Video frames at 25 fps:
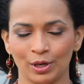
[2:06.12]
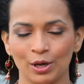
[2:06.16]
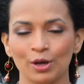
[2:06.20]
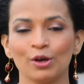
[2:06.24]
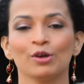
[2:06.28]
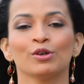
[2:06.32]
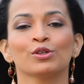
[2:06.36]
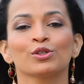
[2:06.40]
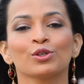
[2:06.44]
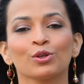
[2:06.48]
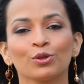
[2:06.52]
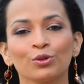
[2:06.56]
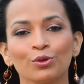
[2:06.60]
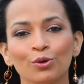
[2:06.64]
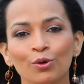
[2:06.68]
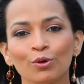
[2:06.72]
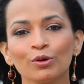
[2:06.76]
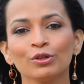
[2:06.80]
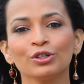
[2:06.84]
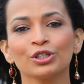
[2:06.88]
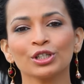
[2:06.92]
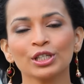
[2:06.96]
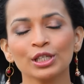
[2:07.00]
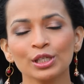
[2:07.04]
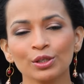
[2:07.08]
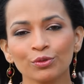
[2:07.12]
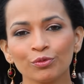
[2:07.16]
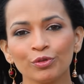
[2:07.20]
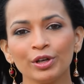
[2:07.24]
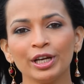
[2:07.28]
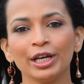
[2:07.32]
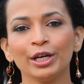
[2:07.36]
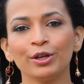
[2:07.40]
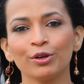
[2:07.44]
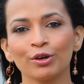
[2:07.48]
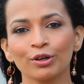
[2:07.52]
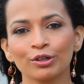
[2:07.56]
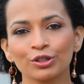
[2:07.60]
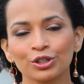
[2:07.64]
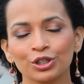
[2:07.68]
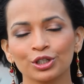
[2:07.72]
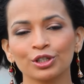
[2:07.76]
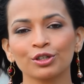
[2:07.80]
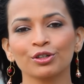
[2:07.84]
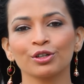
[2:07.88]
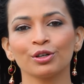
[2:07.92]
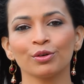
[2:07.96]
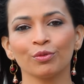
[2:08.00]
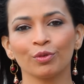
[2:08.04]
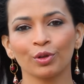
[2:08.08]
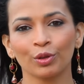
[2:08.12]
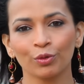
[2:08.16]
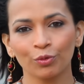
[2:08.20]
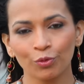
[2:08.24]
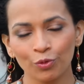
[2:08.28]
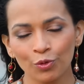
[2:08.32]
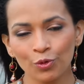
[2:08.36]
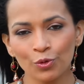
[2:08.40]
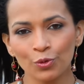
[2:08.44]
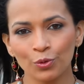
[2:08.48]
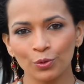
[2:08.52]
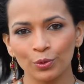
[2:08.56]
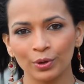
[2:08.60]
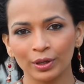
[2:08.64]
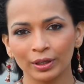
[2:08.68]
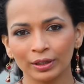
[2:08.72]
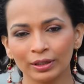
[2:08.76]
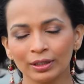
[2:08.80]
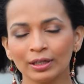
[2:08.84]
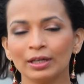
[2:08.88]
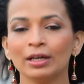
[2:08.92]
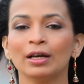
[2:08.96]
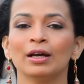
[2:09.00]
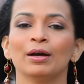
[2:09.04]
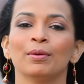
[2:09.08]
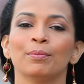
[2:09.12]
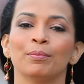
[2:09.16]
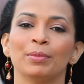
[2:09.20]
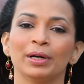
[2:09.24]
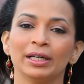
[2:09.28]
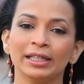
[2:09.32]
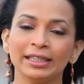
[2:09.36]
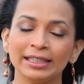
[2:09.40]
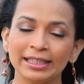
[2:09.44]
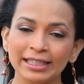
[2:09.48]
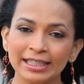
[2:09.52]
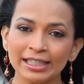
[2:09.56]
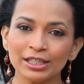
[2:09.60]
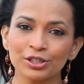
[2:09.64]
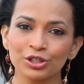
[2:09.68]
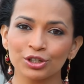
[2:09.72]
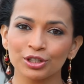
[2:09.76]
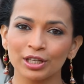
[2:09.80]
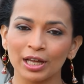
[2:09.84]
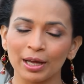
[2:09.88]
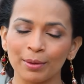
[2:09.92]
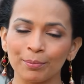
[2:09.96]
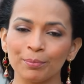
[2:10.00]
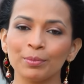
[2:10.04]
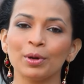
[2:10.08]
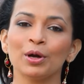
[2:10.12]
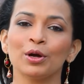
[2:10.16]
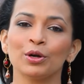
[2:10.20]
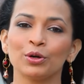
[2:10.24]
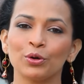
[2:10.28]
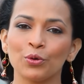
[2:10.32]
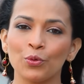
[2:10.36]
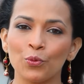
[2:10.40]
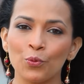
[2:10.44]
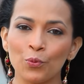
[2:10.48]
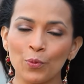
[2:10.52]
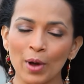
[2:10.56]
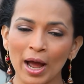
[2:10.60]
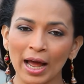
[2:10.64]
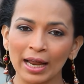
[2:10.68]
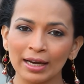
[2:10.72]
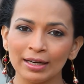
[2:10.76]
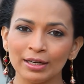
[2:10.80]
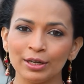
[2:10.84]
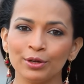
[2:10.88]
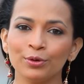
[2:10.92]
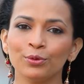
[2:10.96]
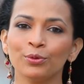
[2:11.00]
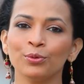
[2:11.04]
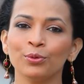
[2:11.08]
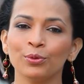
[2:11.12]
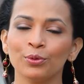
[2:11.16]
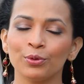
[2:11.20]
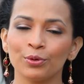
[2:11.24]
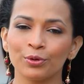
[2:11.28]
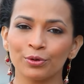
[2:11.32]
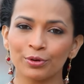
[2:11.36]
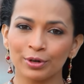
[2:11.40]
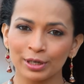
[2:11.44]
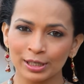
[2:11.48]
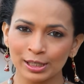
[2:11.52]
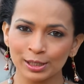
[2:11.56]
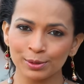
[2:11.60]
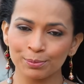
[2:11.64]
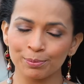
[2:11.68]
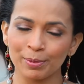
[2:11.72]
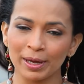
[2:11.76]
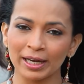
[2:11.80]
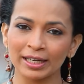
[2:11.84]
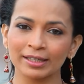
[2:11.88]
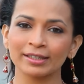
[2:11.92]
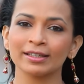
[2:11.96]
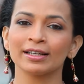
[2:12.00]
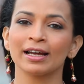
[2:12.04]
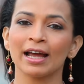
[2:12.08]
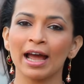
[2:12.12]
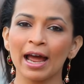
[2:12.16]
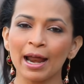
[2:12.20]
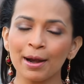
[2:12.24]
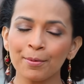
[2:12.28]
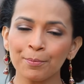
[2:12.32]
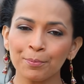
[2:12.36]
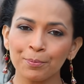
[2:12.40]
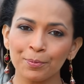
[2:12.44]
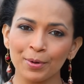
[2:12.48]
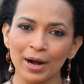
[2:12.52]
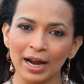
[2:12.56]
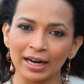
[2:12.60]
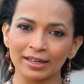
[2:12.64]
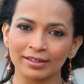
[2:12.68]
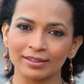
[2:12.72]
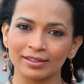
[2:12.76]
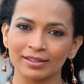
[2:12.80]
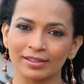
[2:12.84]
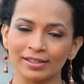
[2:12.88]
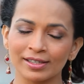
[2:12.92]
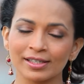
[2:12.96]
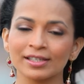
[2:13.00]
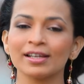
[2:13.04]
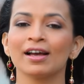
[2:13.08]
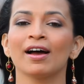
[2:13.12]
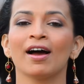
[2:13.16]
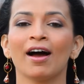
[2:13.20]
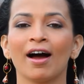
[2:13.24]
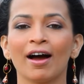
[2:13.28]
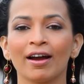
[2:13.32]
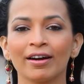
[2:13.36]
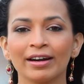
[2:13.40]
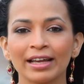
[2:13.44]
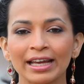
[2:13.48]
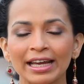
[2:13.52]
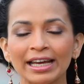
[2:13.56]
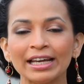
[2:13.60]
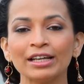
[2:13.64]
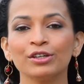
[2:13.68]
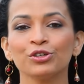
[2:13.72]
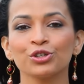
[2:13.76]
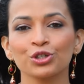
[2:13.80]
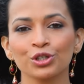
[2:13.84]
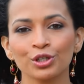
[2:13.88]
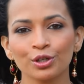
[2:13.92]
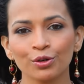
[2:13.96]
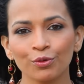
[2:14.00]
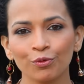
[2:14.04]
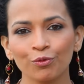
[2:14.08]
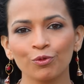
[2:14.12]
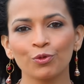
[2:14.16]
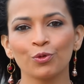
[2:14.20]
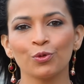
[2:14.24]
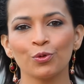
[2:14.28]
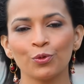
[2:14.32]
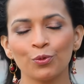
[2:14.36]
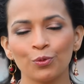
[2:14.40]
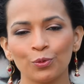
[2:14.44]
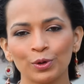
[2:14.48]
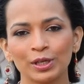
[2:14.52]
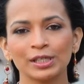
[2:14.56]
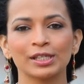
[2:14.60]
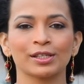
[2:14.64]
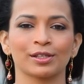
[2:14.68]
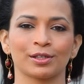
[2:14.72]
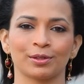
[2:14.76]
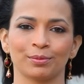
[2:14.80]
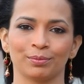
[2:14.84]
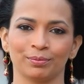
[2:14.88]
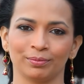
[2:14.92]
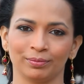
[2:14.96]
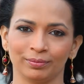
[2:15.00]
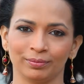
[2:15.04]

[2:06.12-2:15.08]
So don't just feed your children with food, but teach them to value, respect and practice our ancient food wisdom.